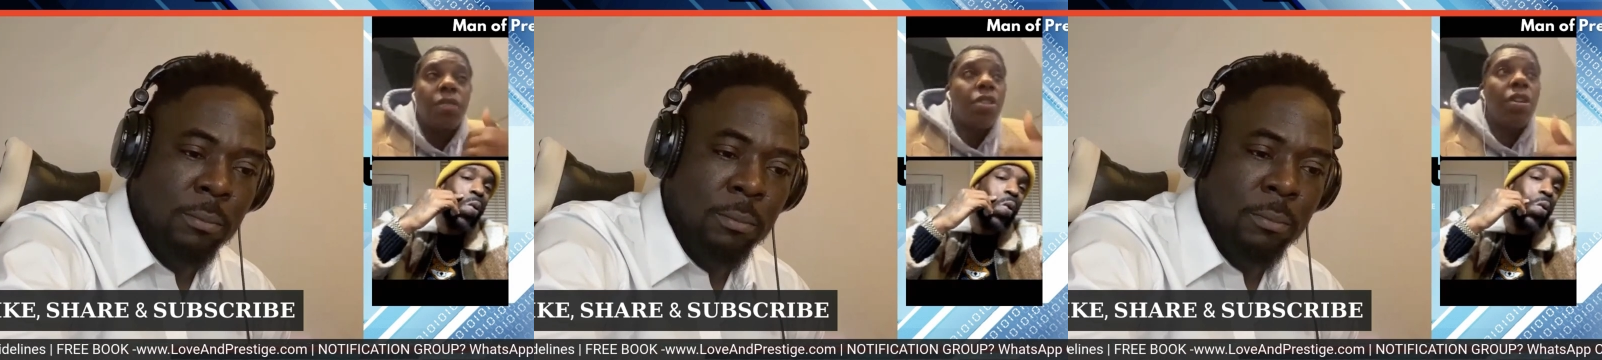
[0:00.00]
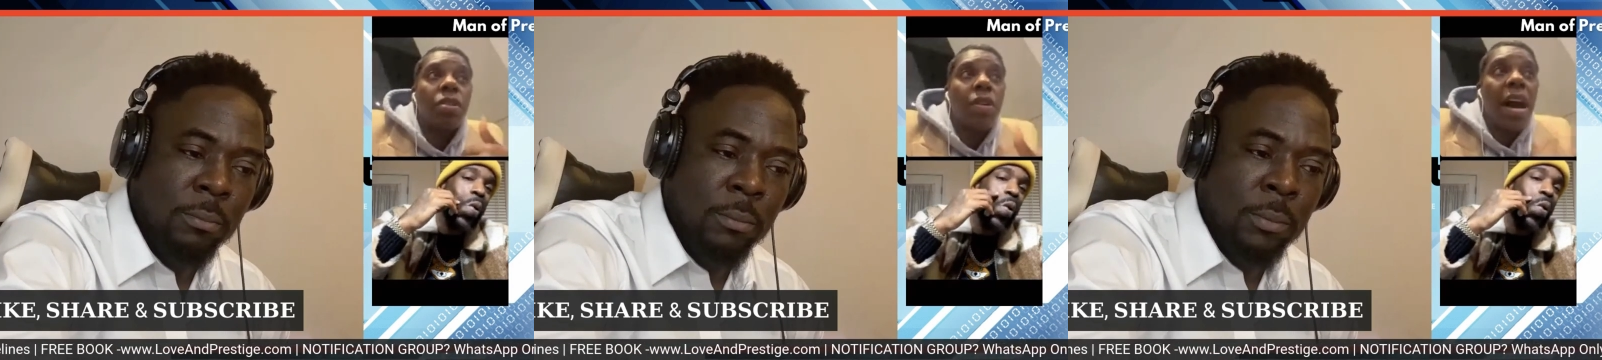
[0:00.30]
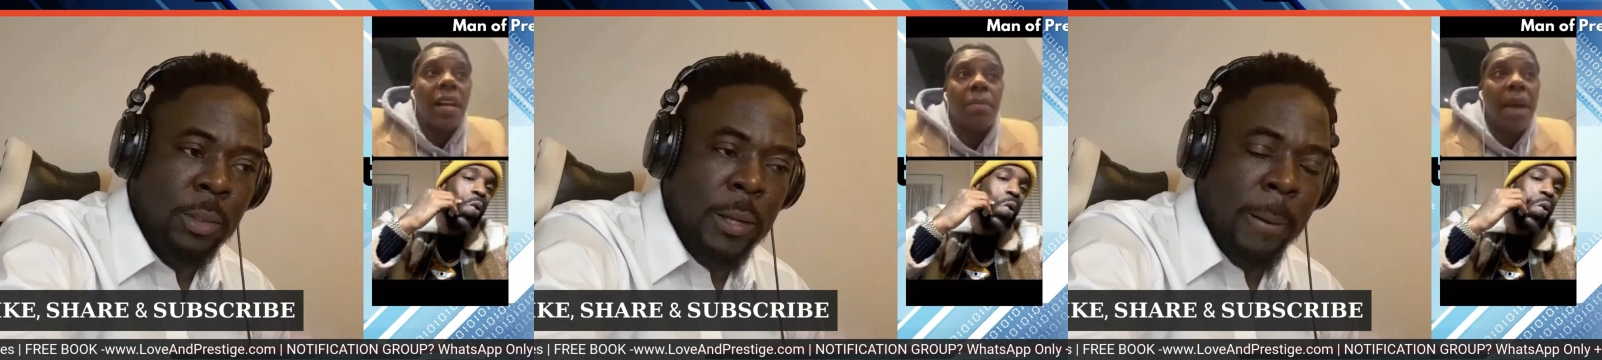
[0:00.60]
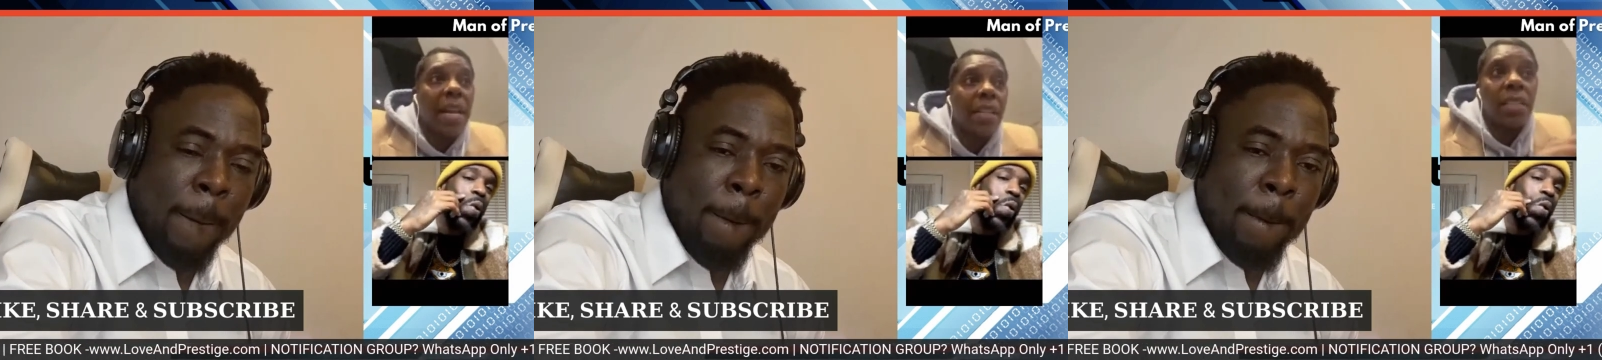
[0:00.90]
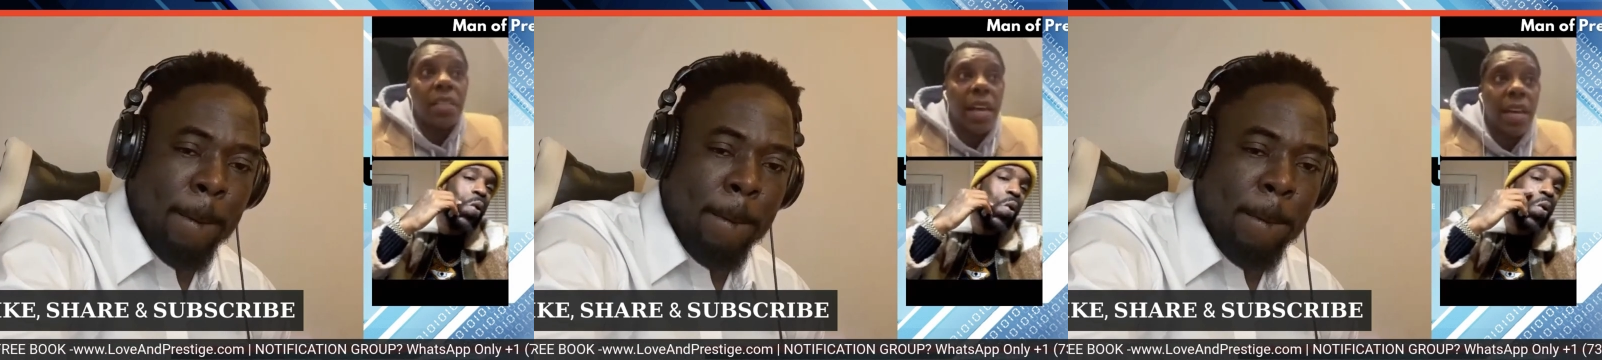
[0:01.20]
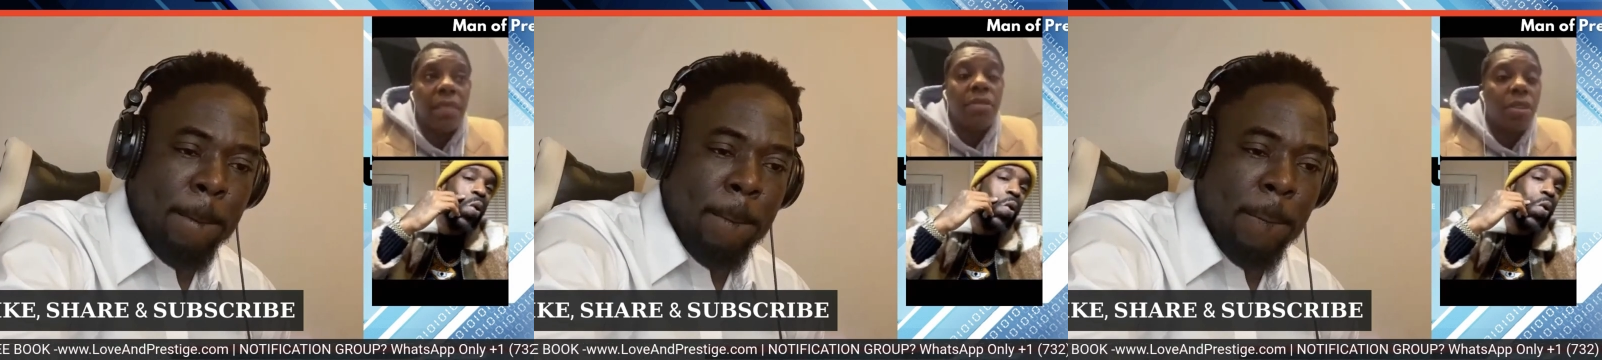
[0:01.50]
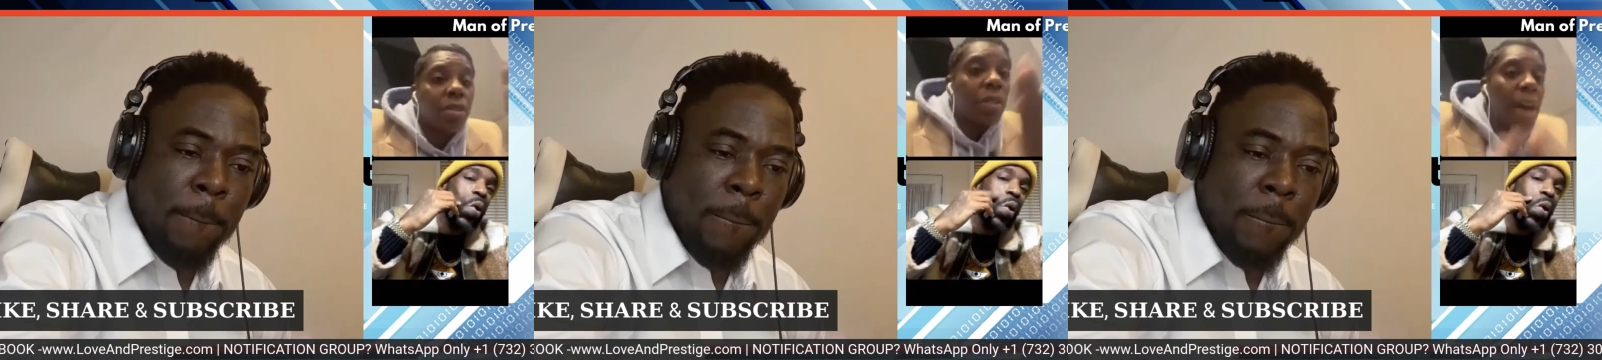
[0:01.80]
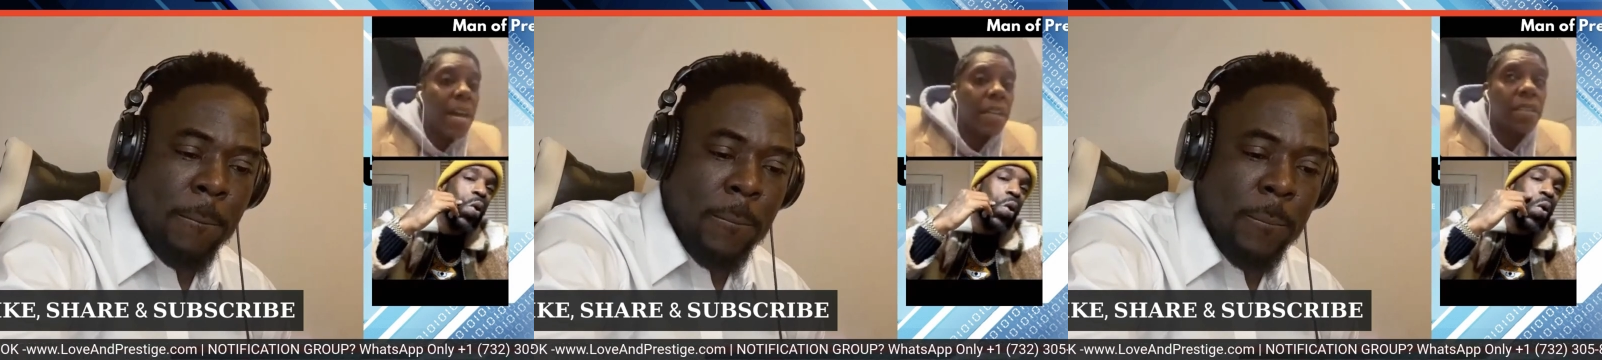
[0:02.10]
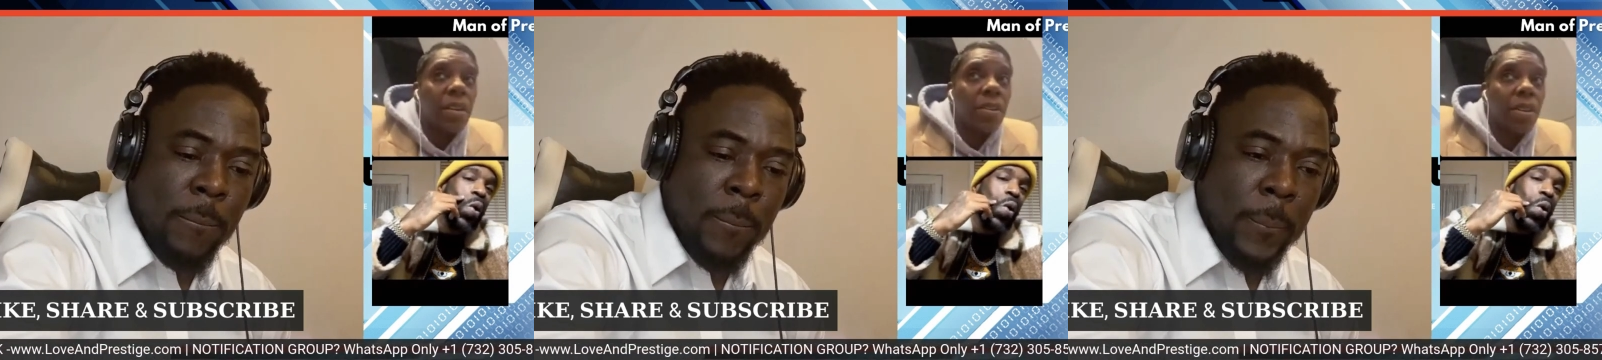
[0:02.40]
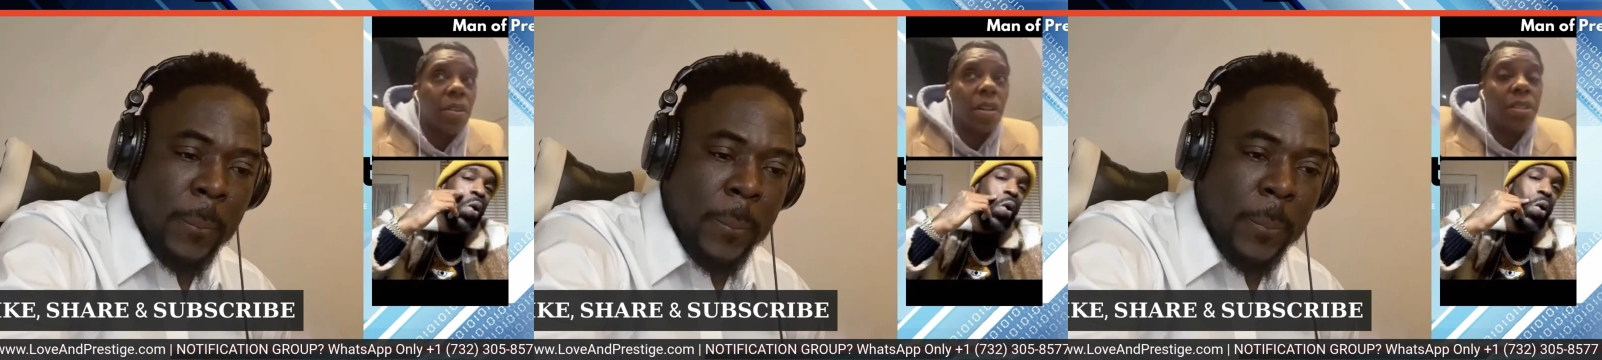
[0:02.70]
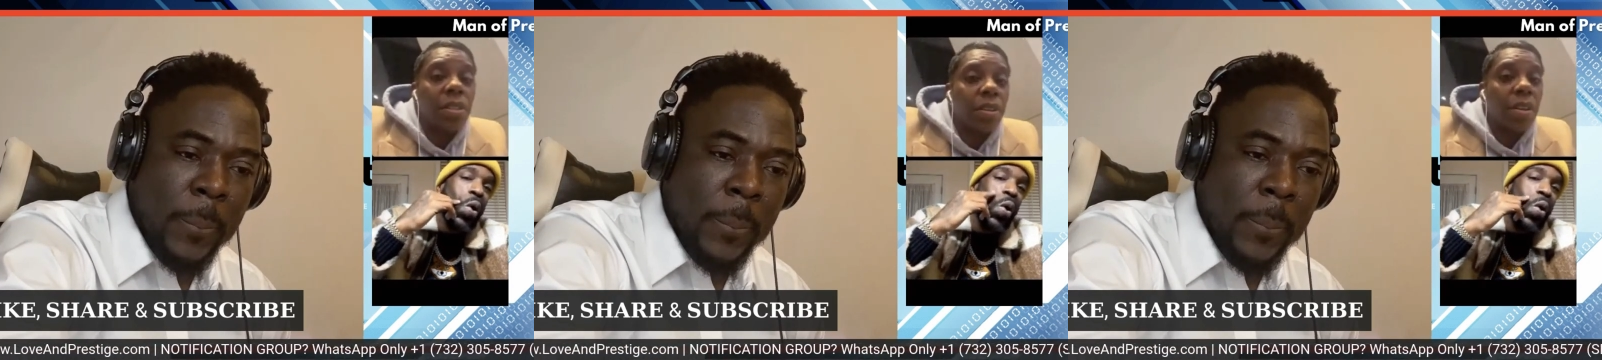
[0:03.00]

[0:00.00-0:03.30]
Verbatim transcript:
Speaker 1: you don't know how to balance that, if you don't know how to turn it on and turn it